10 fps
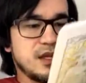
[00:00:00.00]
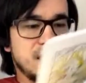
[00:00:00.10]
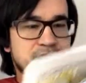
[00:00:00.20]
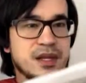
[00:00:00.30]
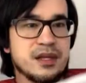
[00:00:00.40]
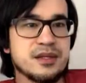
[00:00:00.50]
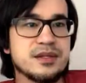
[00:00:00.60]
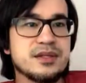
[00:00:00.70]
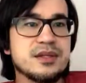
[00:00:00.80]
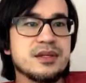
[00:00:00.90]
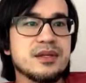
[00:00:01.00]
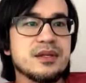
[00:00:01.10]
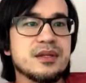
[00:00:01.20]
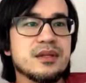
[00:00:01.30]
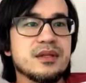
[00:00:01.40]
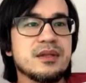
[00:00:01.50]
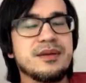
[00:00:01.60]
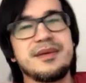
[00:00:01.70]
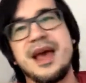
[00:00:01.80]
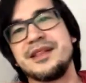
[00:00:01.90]
It is
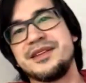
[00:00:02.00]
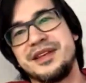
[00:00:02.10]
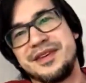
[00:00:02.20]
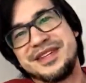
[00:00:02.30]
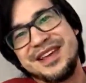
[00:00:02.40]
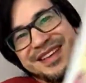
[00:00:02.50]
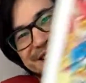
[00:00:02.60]
Alan Davis.